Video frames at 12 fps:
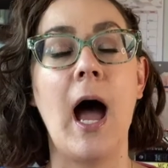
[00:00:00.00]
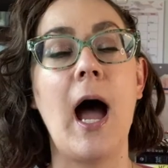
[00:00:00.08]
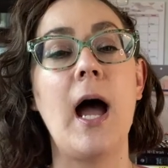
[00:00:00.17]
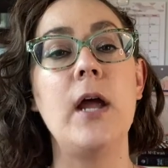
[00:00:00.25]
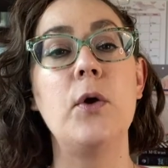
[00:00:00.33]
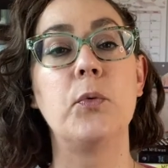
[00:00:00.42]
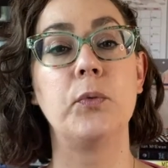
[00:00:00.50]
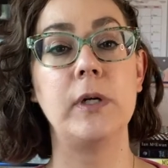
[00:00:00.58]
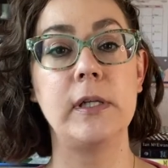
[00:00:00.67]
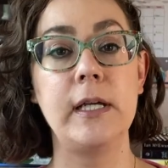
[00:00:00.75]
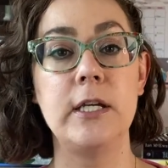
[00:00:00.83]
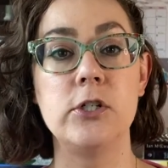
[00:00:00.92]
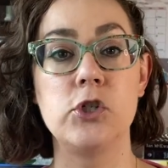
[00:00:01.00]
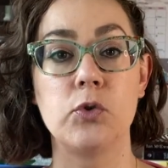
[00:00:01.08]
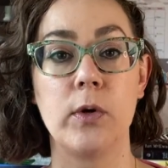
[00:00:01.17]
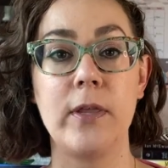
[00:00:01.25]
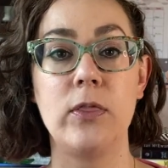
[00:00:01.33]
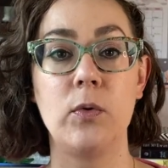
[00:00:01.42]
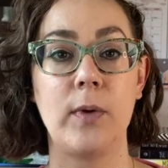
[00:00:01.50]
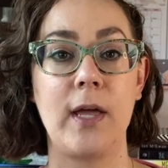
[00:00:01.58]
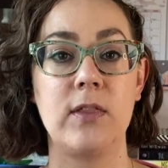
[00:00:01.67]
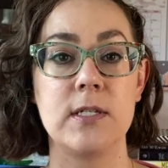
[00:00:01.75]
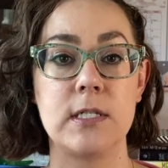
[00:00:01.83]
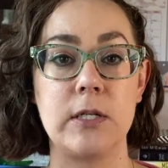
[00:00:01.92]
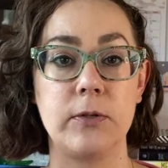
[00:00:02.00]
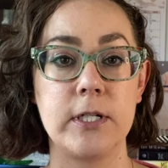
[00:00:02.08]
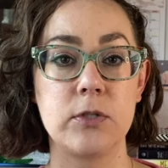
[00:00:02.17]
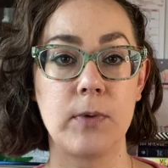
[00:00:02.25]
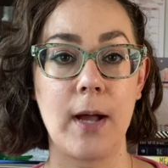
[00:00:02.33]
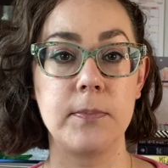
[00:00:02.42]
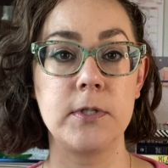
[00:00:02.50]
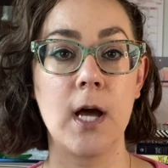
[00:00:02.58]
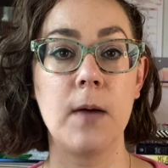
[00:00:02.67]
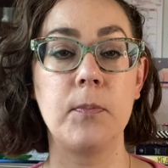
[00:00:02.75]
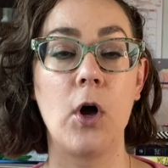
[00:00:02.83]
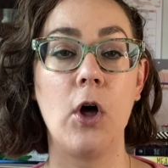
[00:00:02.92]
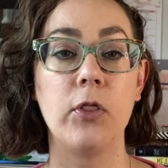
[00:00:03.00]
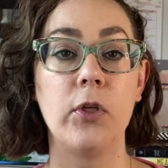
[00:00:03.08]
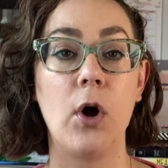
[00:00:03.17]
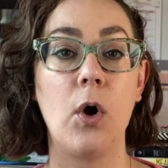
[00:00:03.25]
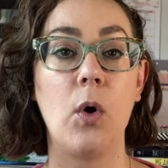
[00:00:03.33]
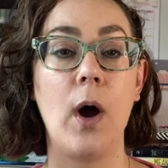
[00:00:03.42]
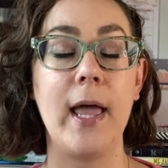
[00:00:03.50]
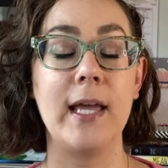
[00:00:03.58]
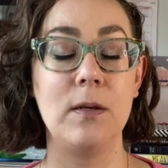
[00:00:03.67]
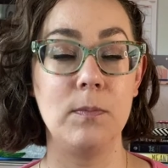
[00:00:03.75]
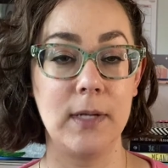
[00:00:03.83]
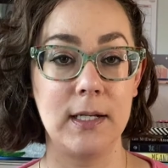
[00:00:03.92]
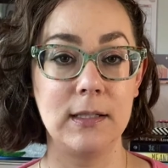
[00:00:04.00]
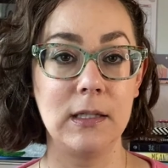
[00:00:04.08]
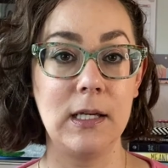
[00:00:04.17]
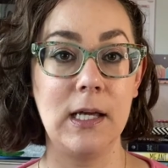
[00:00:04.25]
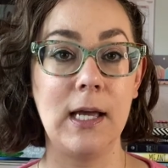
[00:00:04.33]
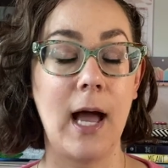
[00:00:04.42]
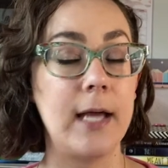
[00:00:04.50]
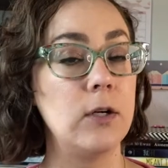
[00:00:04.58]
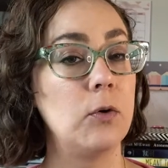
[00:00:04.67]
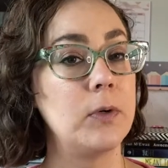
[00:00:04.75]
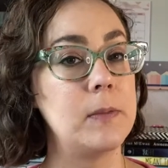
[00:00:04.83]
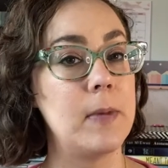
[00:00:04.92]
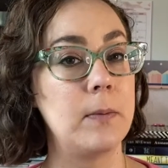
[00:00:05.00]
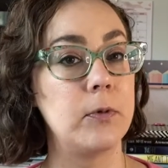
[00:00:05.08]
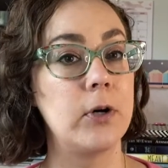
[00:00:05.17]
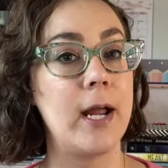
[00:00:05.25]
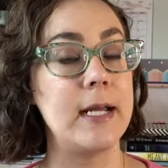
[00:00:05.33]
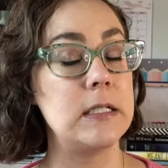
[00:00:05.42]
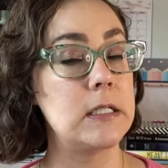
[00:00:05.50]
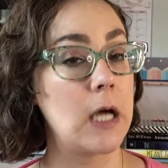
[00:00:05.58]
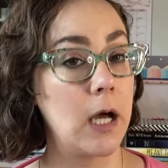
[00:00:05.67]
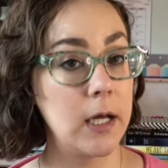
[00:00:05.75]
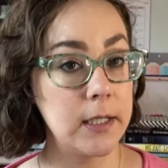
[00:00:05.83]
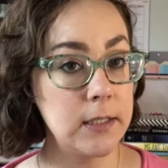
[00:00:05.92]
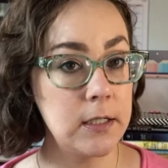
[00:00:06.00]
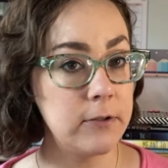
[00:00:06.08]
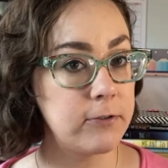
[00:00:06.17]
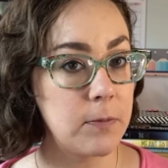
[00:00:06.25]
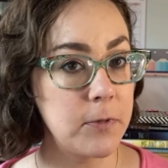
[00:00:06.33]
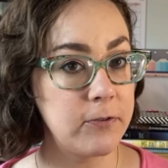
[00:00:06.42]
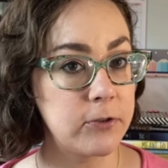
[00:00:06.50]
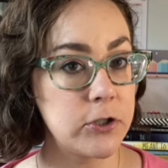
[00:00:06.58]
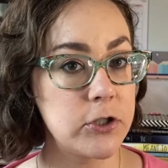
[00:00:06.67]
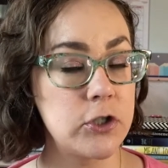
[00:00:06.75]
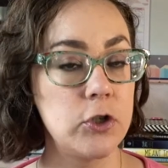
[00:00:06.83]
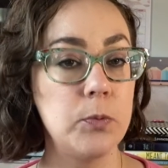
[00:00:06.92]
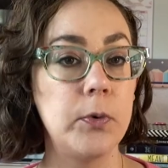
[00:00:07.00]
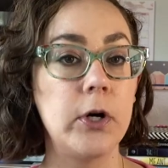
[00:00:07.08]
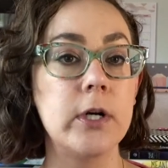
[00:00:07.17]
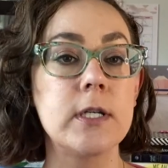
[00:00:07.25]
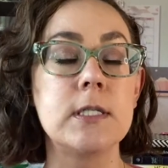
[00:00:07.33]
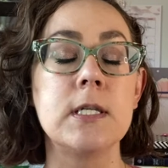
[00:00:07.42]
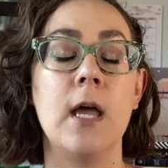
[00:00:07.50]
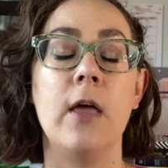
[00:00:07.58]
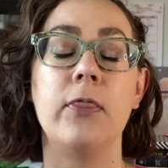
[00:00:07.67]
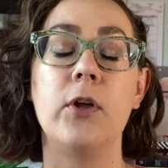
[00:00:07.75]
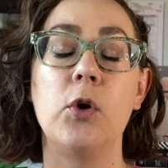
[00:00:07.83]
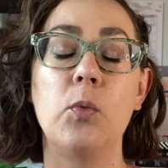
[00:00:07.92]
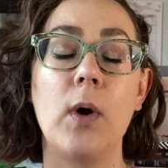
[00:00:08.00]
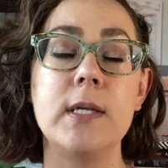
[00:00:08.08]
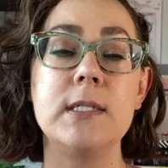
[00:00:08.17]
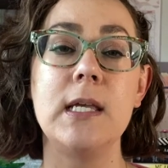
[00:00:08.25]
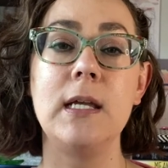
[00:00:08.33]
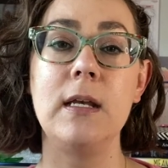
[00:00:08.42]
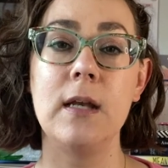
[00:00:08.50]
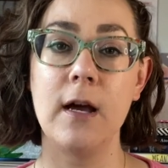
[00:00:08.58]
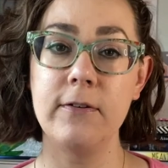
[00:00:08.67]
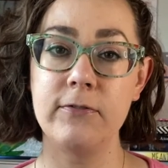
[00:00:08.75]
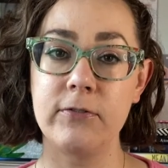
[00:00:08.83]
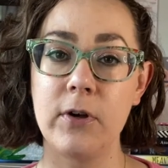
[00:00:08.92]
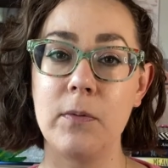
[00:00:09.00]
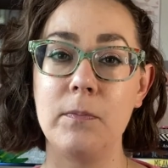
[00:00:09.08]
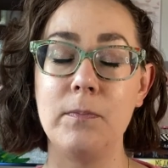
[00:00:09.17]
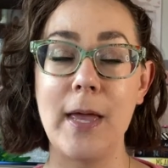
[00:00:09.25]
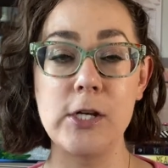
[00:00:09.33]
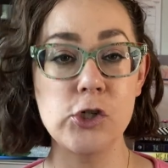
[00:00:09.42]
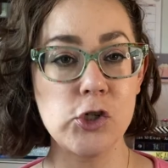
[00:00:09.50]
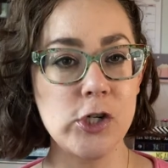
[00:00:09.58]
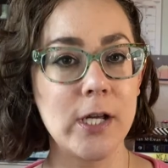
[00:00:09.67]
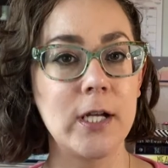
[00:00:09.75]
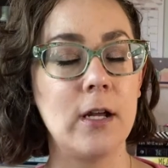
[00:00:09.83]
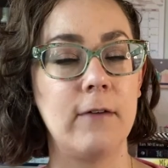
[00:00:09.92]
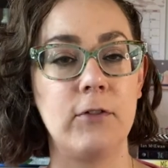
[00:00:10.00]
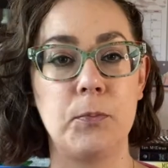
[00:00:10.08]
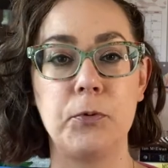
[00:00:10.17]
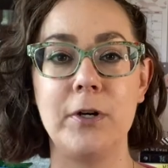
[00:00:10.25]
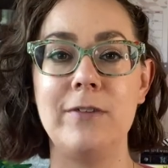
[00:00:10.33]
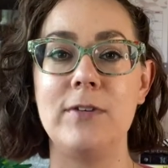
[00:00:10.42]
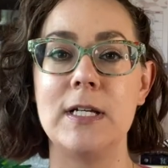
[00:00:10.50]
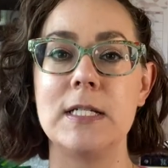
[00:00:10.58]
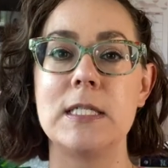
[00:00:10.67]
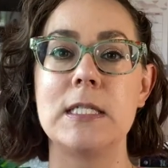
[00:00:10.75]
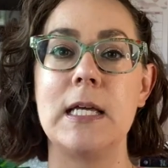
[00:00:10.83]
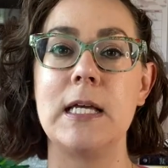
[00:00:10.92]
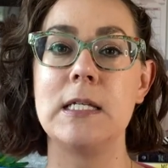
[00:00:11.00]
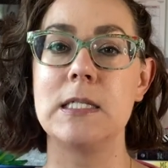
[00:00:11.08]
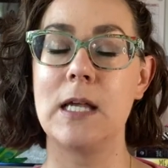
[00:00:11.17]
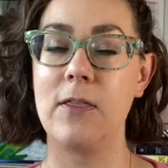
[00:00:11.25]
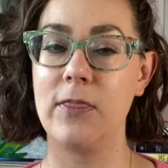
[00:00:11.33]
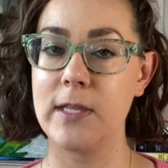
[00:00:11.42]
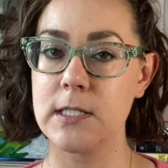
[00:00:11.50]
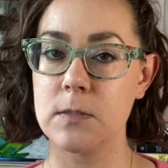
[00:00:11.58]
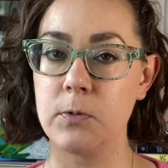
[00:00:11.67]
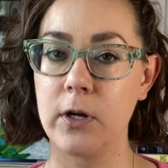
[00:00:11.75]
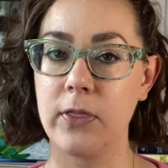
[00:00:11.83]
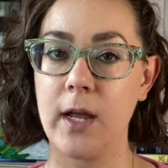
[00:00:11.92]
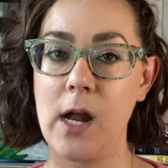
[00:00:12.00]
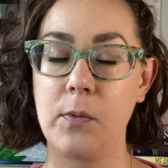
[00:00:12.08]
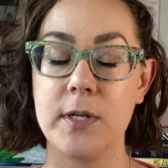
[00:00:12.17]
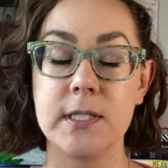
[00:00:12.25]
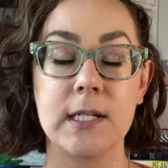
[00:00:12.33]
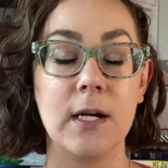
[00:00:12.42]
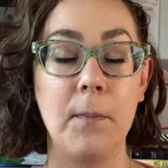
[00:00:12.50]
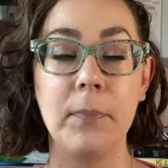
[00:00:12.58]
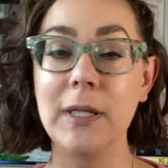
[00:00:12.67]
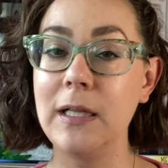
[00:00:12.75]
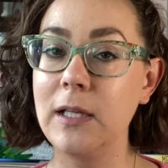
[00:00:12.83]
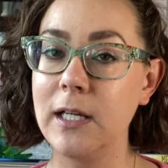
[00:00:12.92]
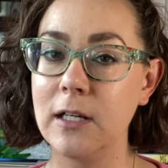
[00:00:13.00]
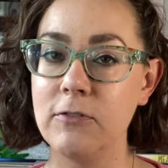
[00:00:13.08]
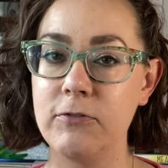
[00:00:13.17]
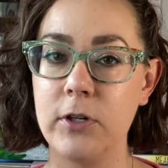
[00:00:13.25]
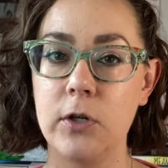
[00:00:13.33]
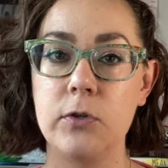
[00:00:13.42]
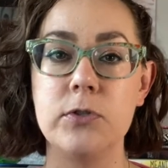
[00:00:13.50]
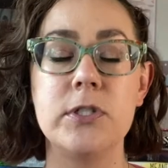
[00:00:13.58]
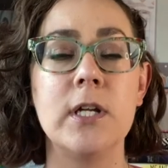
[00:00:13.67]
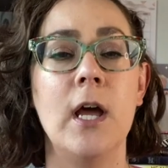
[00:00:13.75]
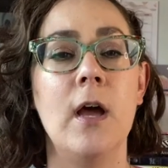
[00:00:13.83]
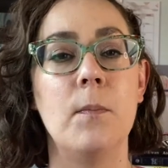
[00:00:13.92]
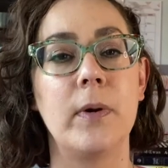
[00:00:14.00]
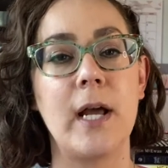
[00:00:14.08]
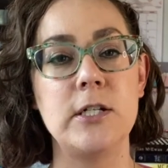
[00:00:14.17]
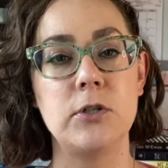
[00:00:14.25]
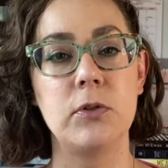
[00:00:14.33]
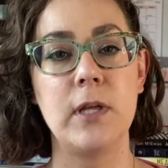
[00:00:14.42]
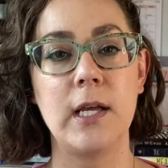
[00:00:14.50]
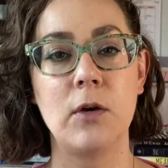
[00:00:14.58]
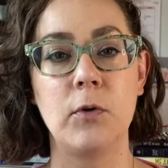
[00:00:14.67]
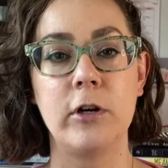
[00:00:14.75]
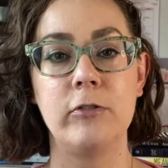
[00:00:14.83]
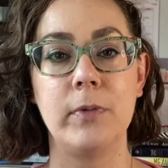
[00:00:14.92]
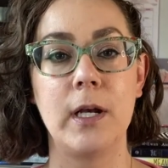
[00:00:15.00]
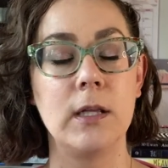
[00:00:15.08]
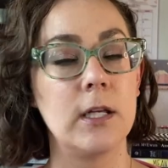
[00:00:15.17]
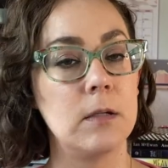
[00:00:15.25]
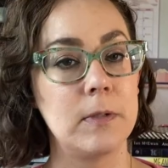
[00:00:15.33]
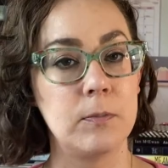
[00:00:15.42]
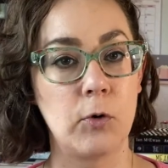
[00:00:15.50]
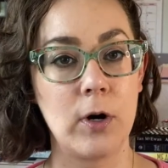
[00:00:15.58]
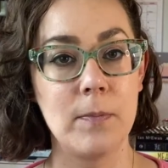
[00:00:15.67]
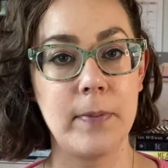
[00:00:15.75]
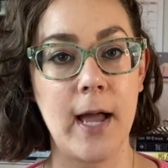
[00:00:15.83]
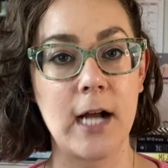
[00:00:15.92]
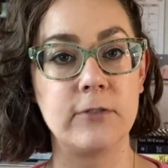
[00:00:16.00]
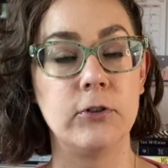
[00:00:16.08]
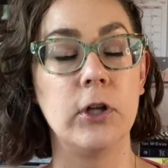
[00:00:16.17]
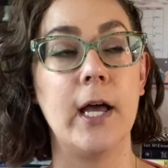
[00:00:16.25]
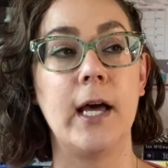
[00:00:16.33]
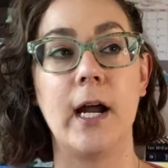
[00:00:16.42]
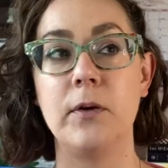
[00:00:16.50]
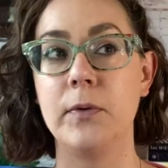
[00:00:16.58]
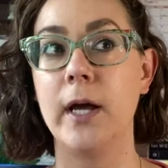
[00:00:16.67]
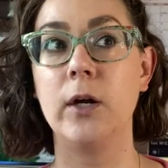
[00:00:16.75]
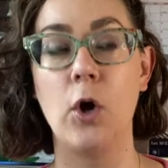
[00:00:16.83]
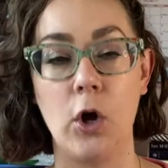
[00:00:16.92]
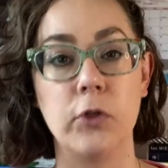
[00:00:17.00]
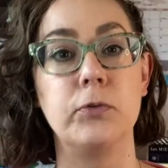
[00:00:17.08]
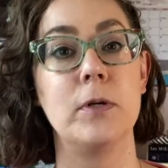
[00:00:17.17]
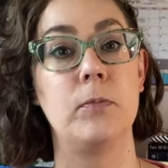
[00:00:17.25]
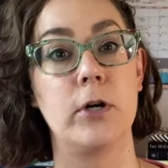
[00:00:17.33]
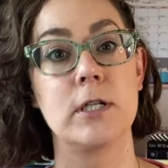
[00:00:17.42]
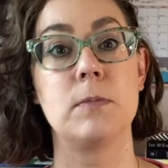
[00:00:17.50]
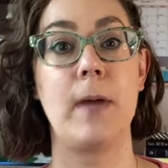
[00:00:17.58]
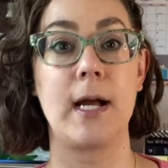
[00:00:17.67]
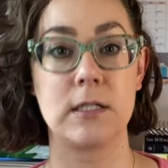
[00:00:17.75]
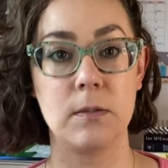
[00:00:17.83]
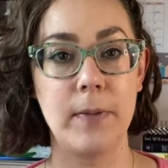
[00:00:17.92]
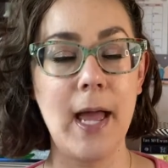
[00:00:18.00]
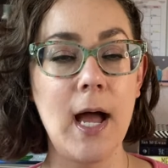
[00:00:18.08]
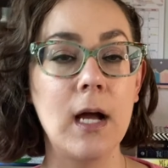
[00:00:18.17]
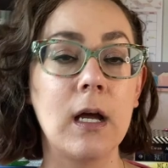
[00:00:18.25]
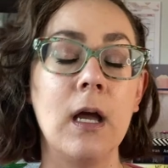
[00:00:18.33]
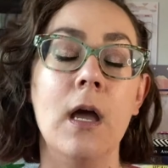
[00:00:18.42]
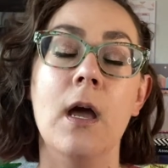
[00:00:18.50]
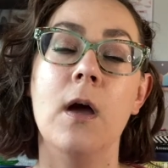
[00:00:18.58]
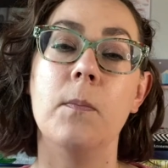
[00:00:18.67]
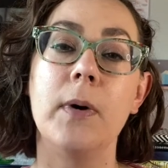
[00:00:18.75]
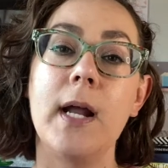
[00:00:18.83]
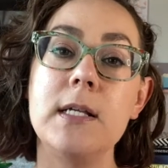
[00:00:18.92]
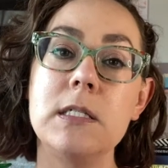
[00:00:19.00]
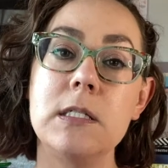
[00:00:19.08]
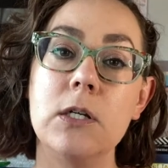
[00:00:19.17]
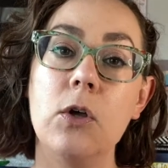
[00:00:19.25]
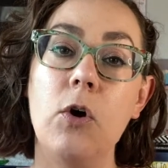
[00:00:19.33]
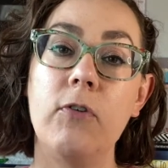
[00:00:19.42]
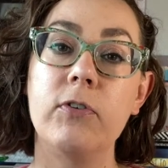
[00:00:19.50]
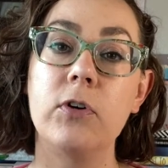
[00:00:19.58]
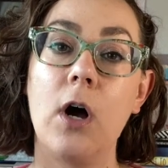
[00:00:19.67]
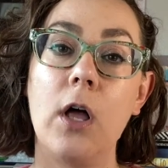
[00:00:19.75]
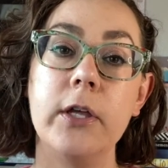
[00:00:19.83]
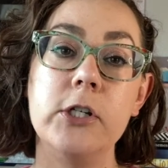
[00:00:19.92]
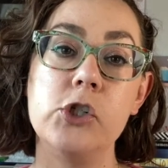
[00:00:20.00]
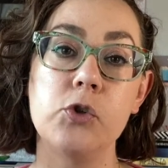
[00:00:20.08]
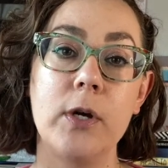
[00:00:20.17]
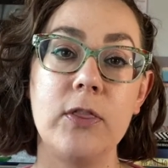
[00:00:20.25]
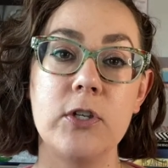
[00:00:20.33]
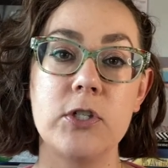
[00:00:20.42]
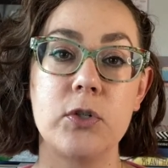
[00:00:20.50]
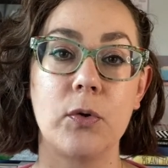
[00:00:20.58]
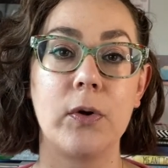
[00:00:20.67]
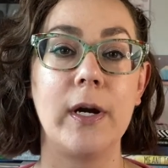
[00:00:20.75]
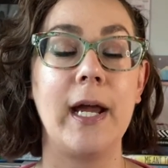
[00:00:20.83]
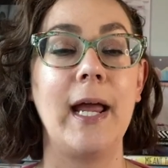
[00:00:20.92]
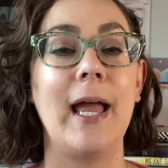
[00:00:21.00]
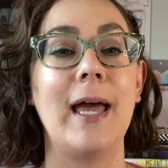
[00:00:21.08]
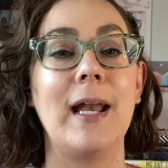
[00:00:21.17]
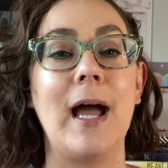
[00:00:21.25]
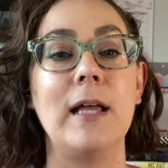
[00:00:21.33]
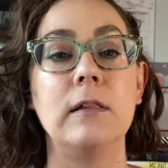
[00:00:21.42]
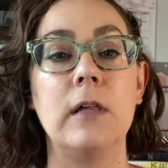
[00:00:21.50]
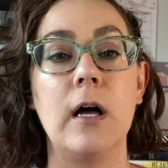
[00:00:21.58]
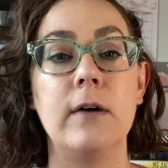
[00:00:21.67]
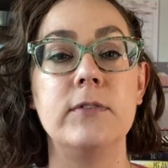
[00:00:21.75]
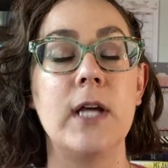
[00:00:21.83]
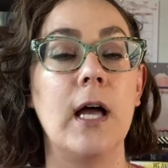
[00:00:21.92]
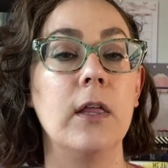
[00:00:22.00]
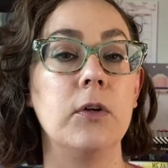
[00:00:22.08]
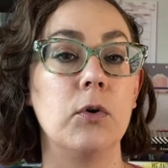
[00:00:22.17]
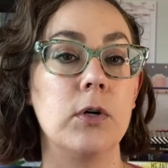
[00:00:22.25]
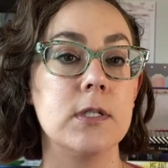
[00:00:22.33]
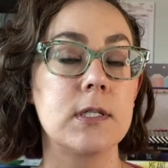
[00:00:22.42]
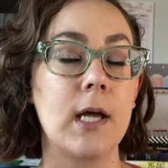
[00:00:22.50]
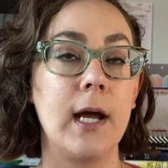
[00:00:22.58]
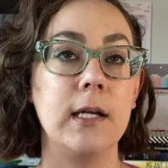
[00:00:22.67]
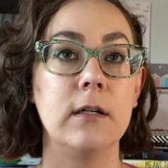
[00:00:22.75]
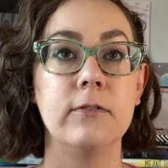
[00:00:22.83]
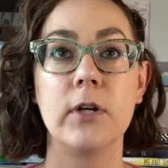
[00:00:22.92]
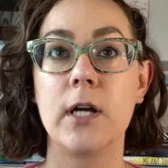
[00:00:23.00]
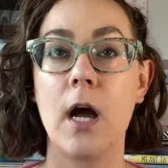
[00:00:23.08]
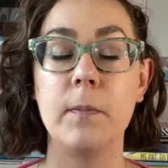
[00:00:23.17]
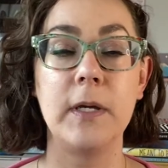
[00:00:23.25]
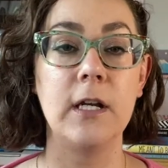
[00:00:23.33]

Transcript: I really enjoyed the way this series wrapped up, although admittedly, I don't remember a ton from the first two books. There was enough mention of the previous things in this book that I wasn't completely confused, but I do think it would have been a little bit more impactful had I read all three books back to back. But I still overall enjoyed the story, and I loved Eleanor's kind of coming